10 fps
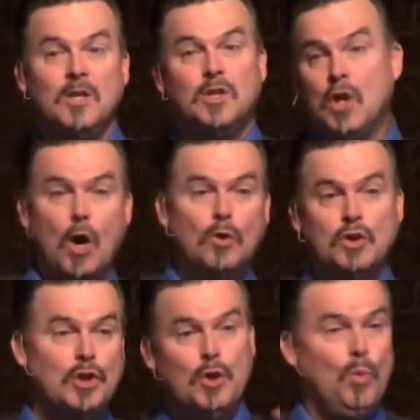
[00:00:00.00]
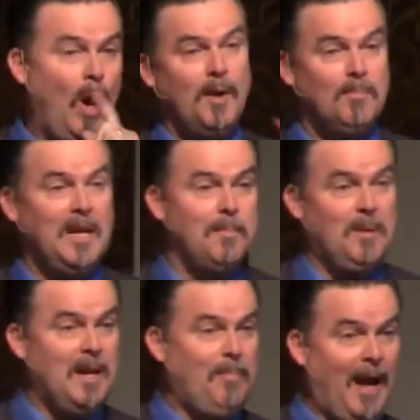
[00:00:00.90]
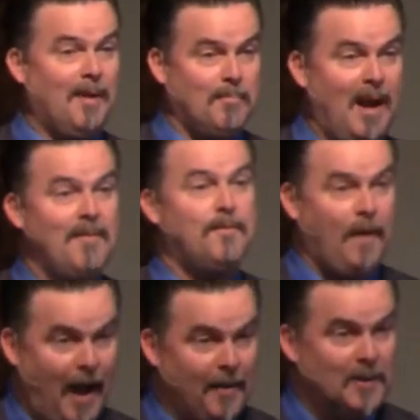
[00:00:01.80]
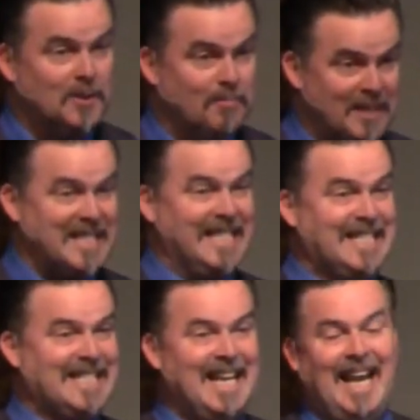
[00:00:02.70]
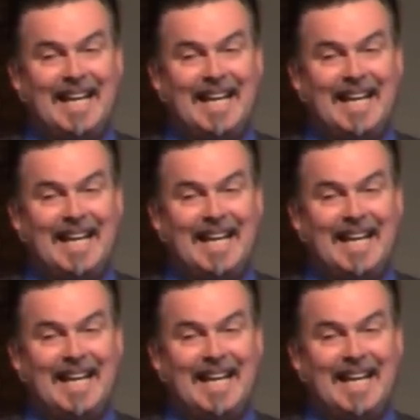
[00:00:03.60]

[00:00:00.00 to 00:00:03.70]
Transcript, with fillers: Don't you want me to be about my father's business?